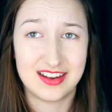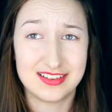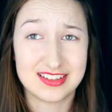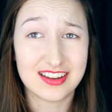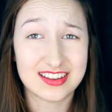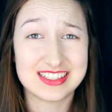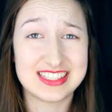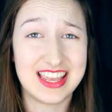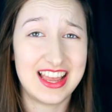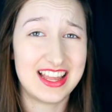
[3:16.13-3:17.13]
Our dog is
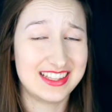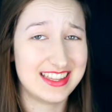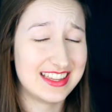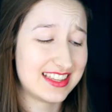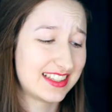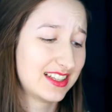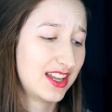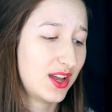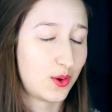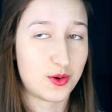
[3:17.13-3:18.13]
yelling.
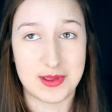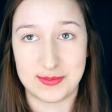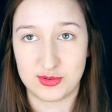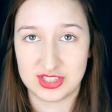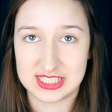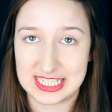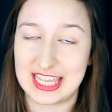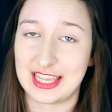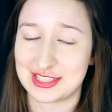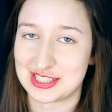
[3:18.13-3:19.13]
Or maybe she's
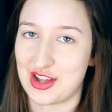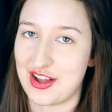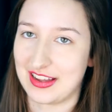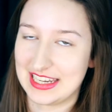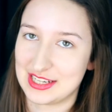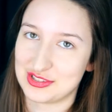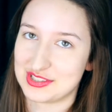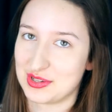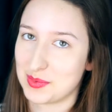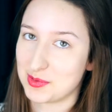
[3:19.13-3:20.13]
singing a song and I
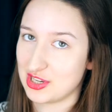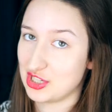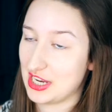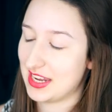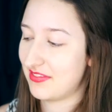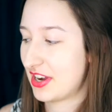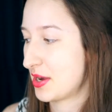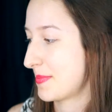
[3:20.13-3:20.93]
just don't appreciate it very